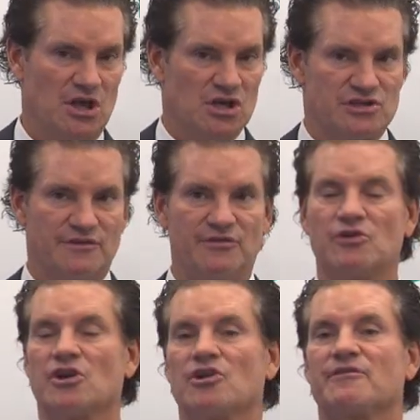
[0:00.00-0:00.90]
So if you're
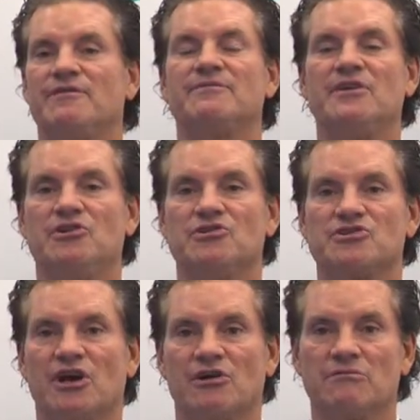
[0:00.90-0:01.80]
going to look 15 years
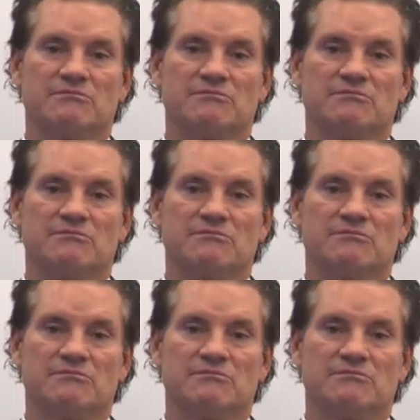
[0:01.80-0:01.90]
younger,